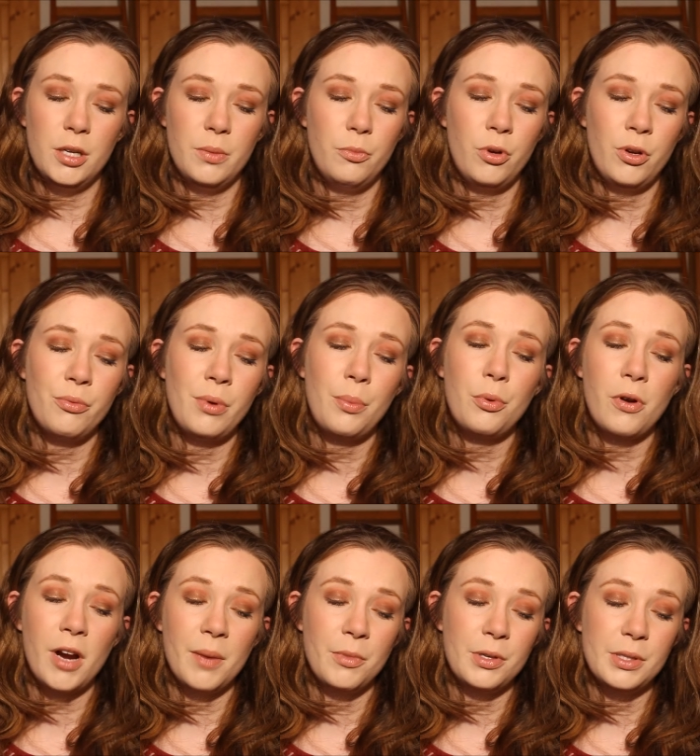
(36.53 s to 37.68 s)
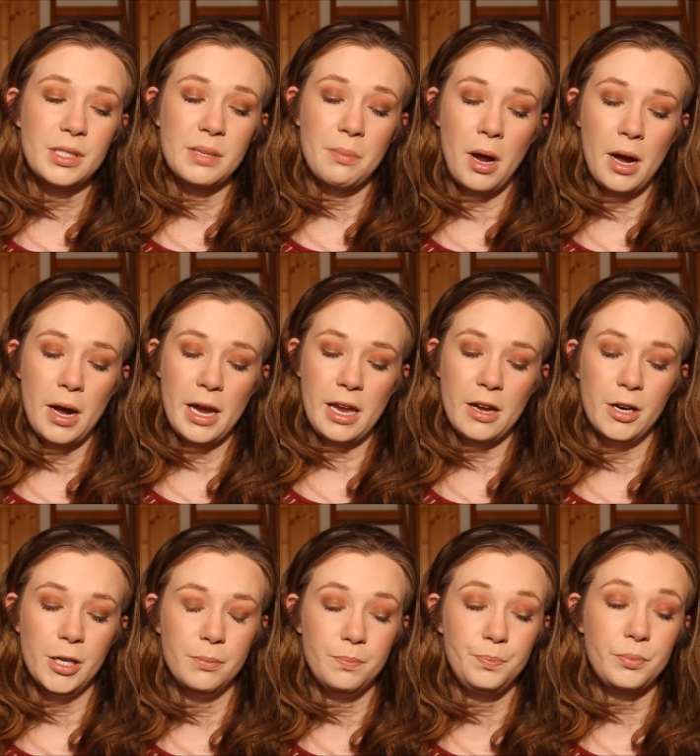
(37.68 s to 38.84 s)
one of my primers, my
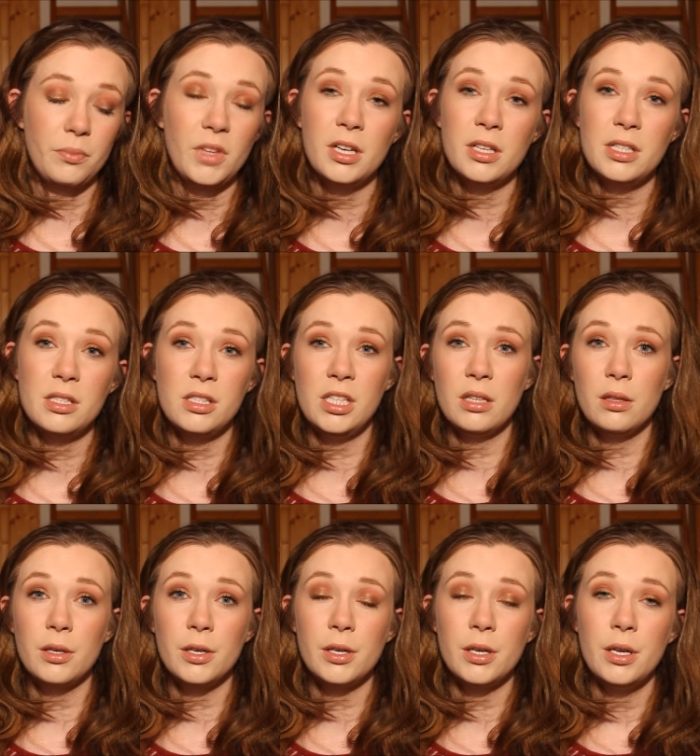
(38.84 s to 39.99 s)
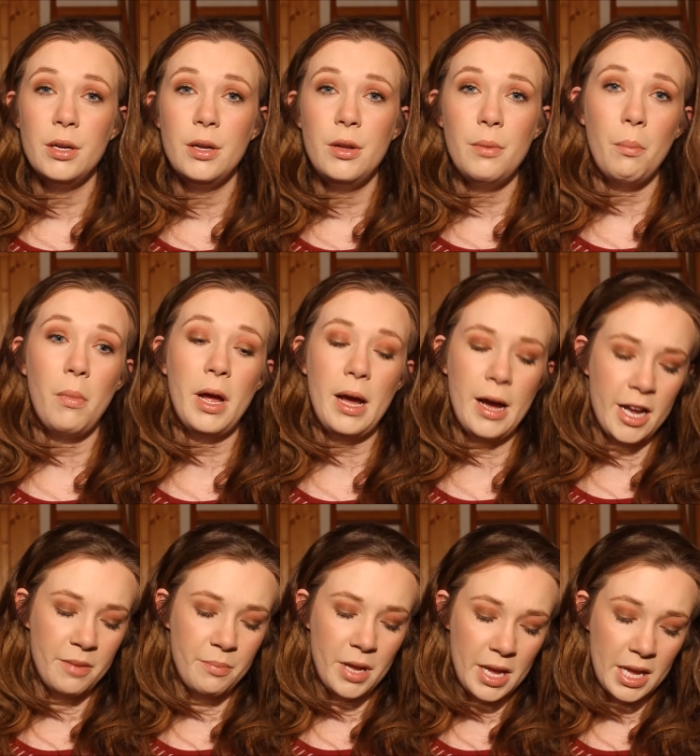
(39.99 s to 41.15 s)
concealer, my eye
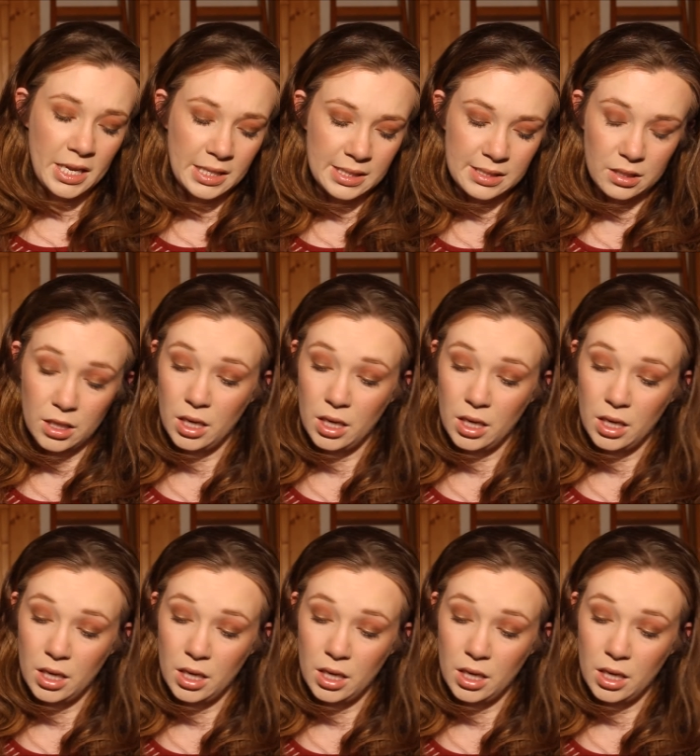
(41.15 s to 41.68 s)
base,